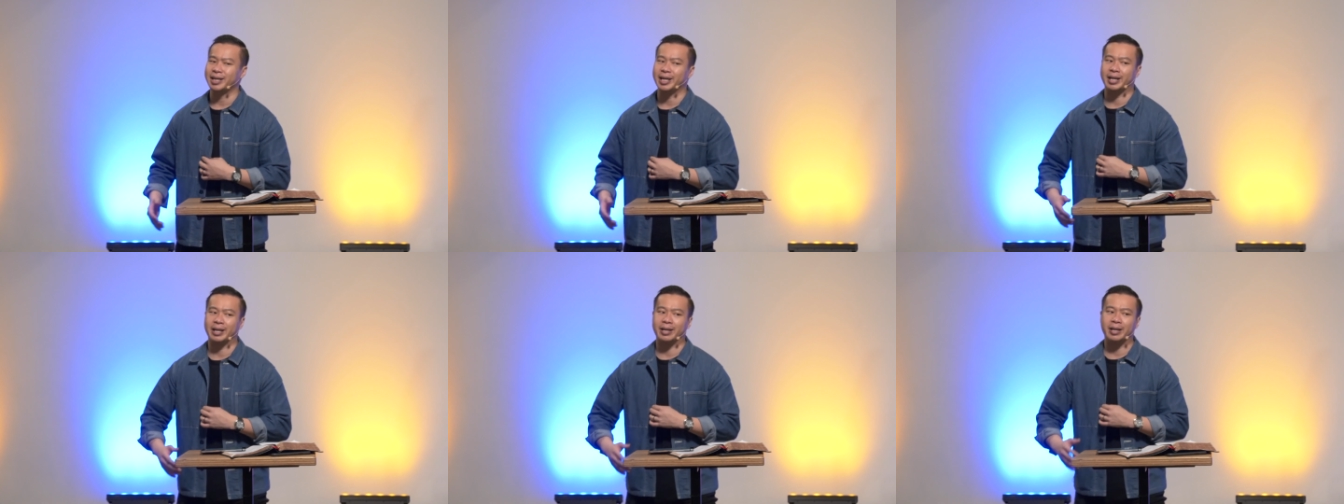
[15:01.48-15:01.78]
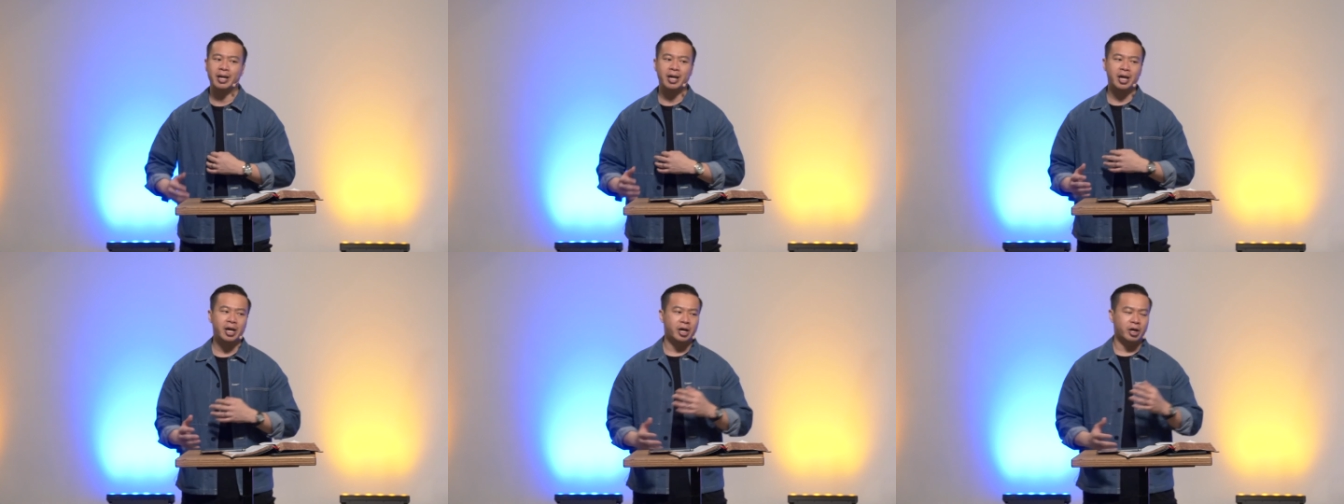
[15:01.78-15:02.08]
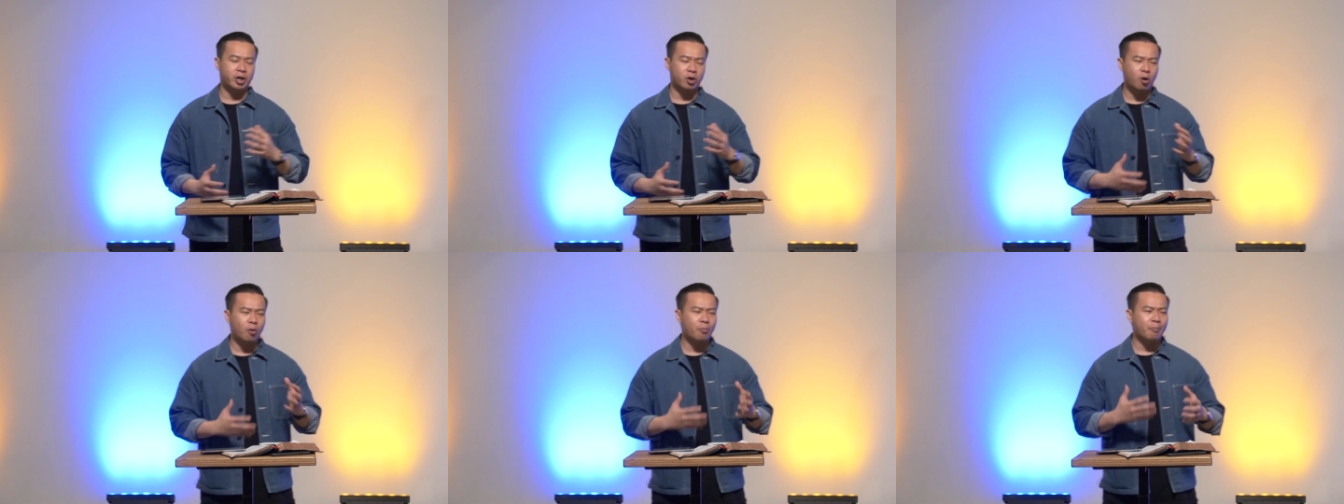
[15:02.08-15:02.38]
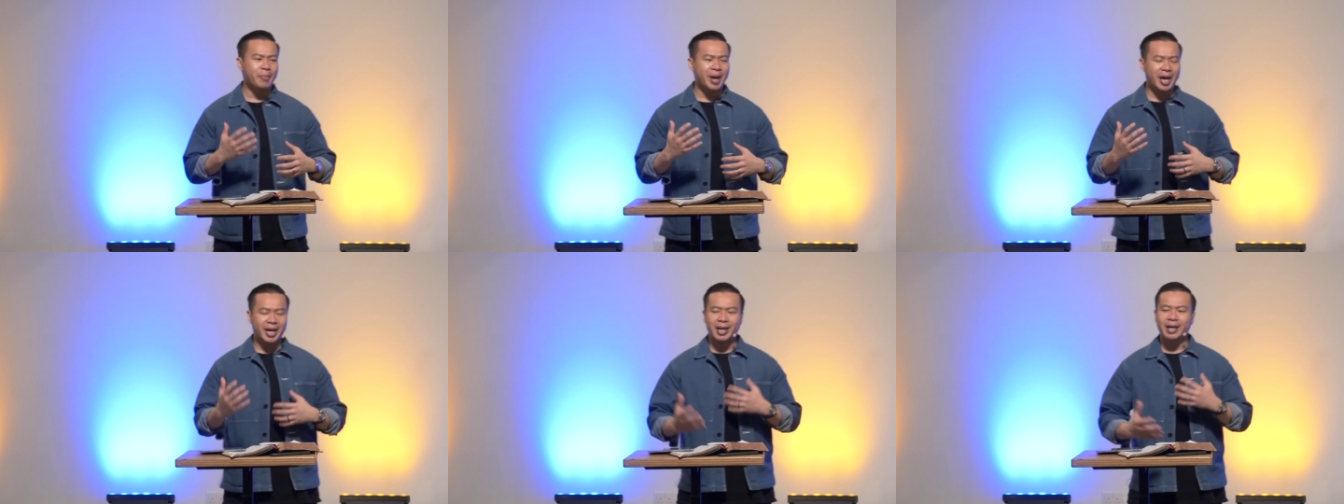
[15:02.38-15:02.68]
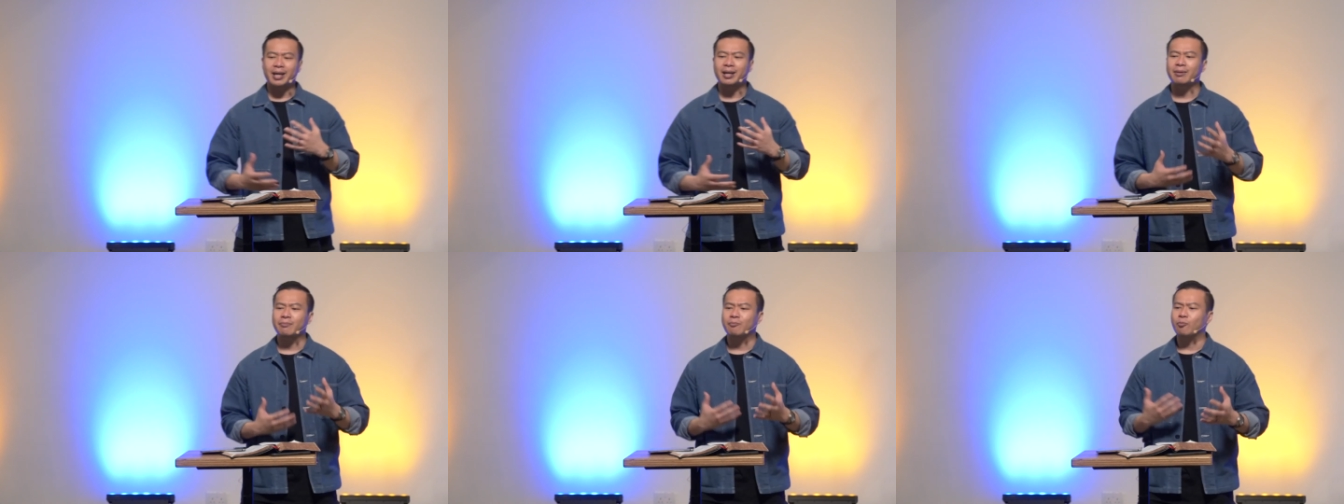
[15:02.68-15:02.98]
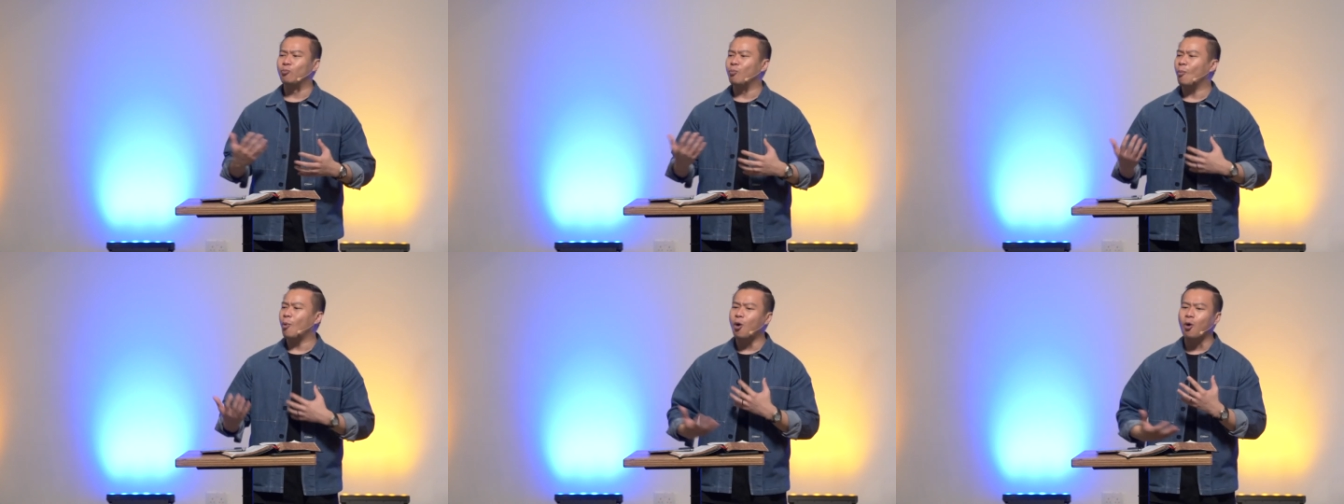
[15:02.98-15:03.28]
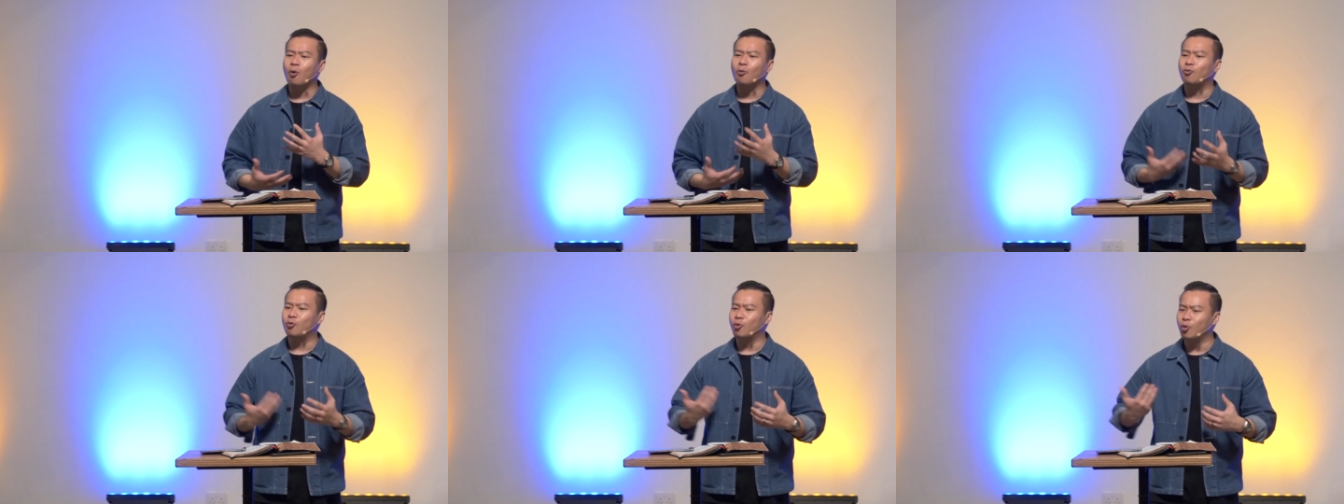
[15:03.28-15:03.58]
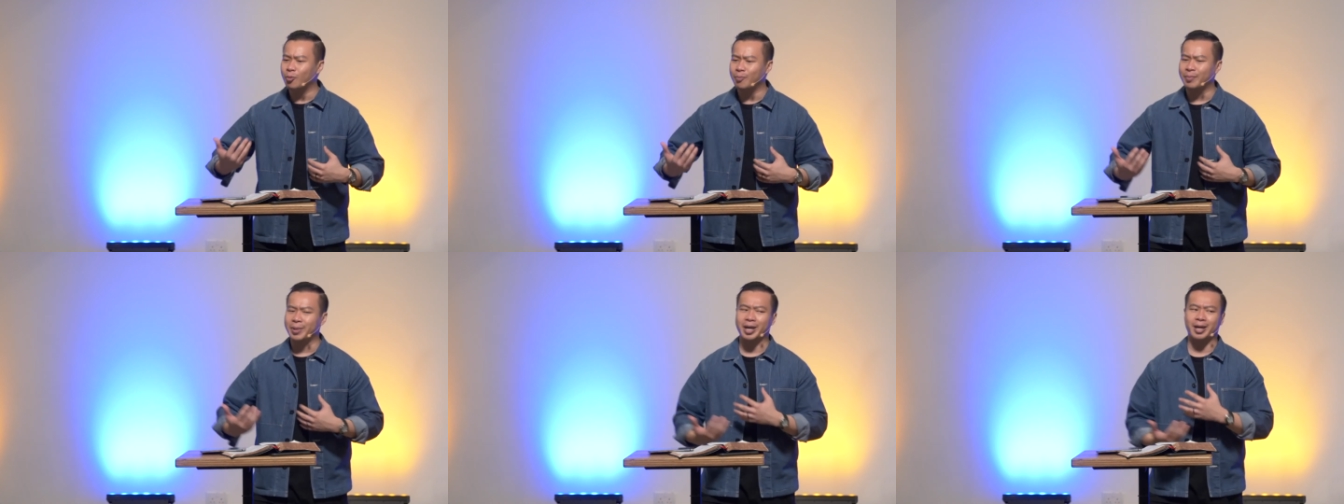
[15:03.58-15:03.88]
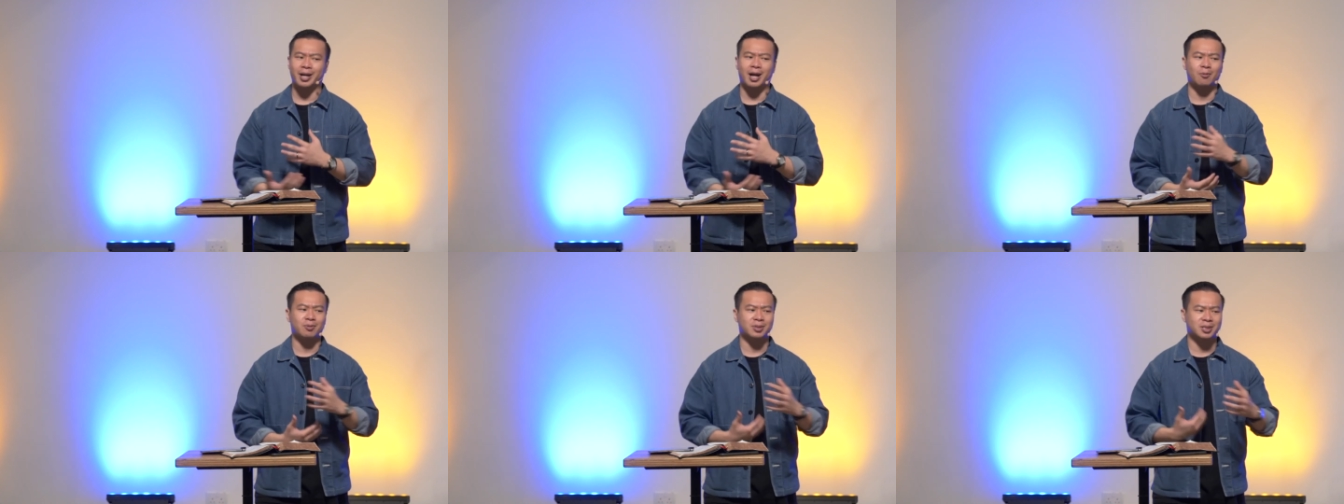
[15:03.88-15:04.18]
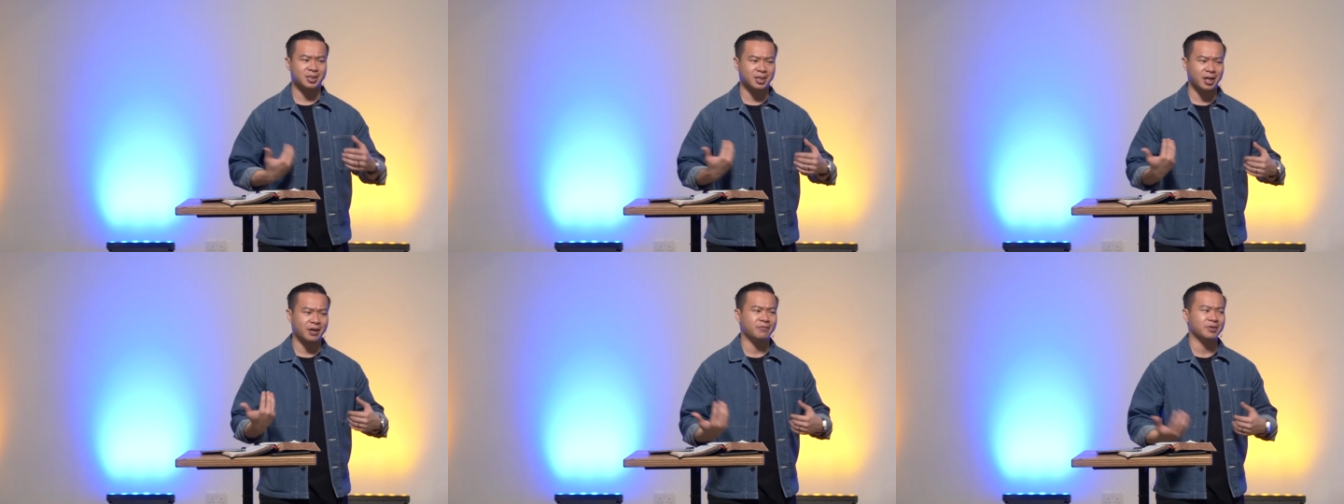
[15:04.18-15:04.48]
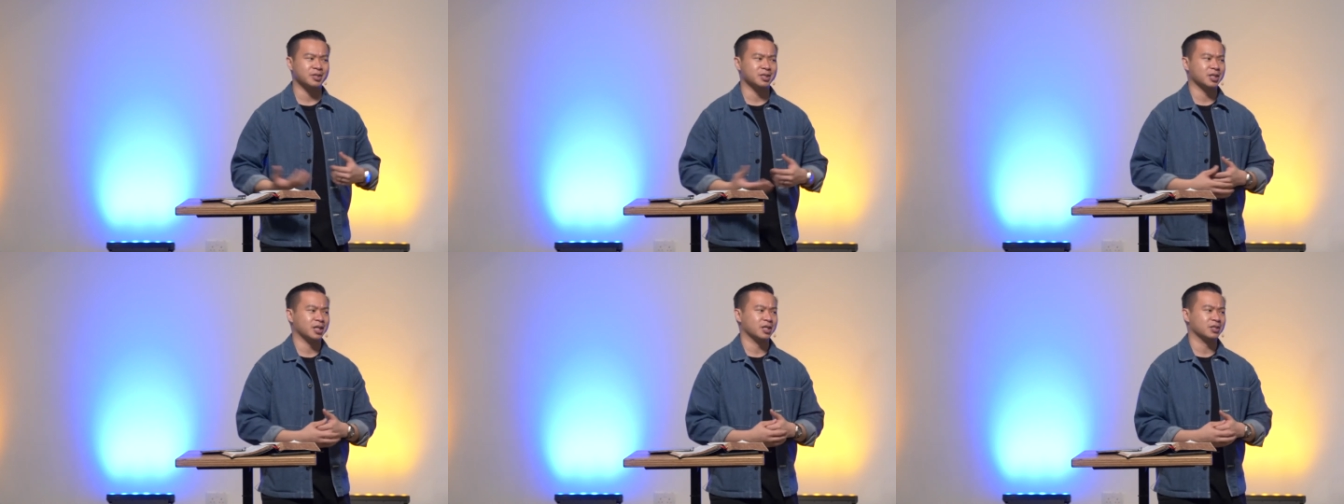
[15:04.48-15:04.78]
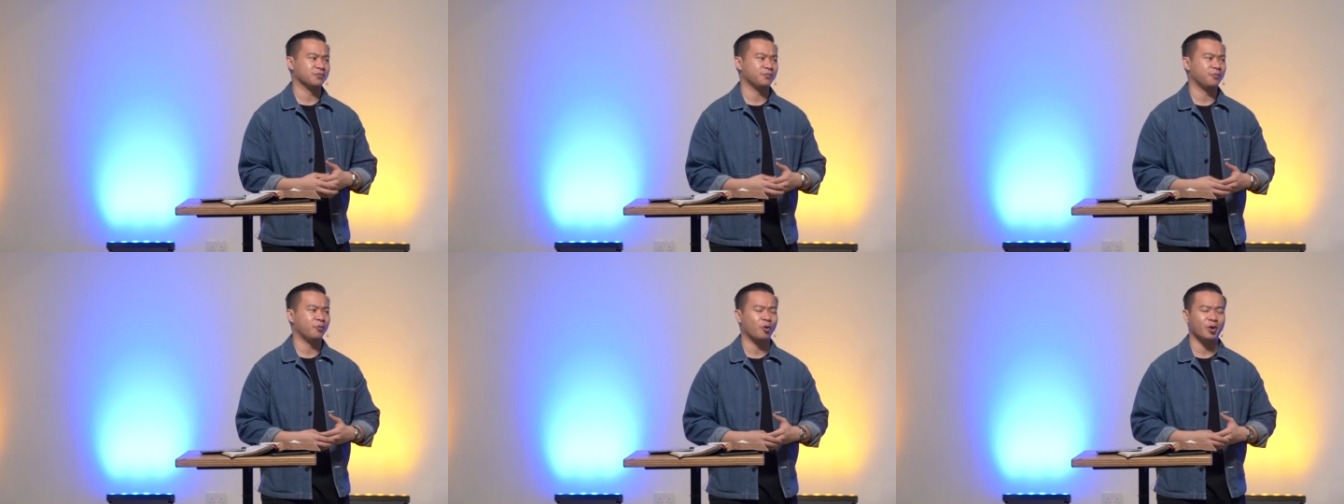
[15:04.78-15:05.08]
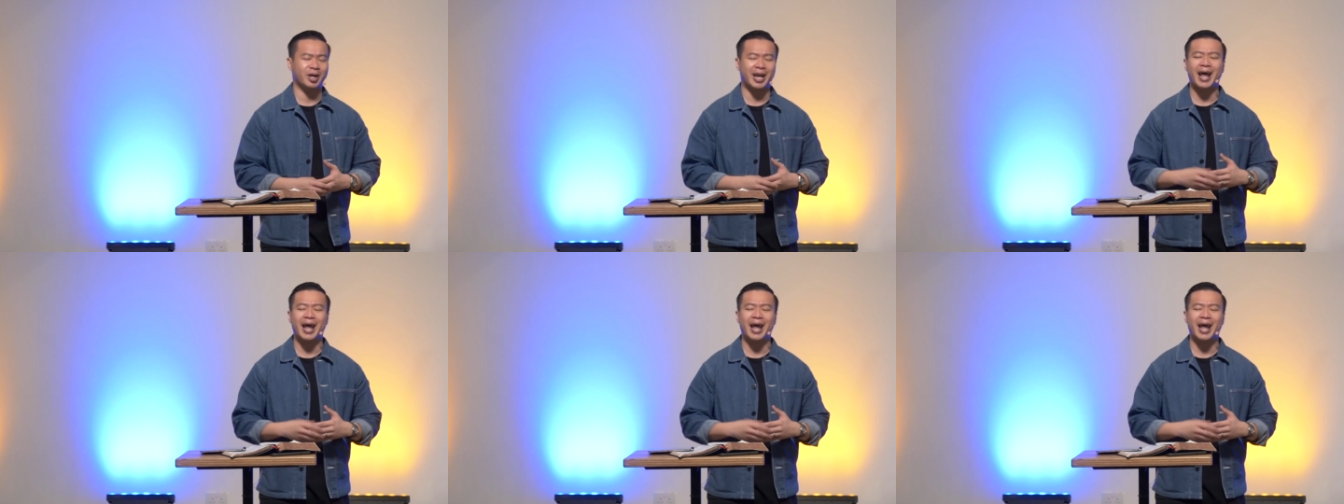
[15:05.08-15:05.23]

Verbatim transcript: in you know, making more room in our services for